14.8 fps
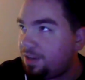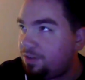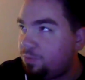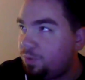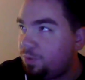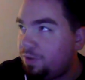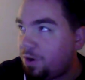
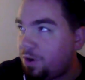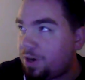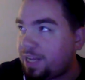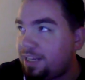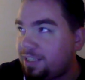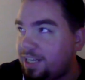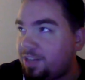We've already got
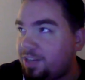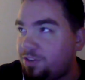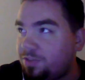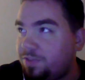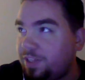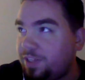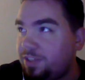a title
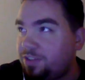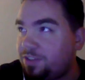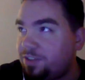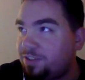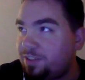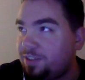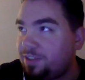defense
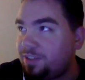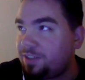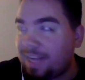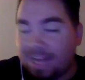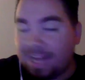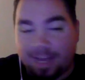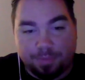going to
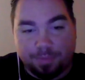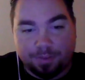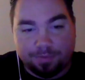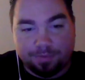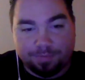happen